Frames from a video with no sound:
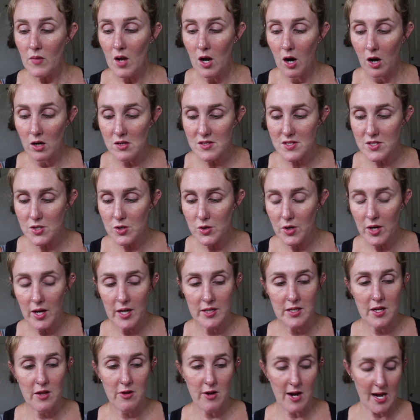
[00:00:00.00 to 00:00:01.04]
Also,
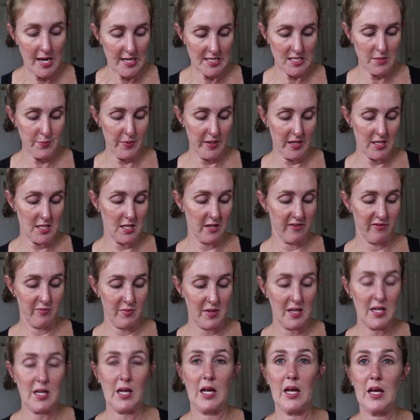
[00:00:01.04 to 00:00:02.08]
another aspect of
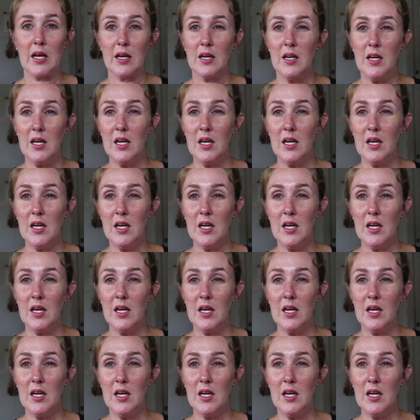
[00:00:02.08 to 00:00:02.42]
me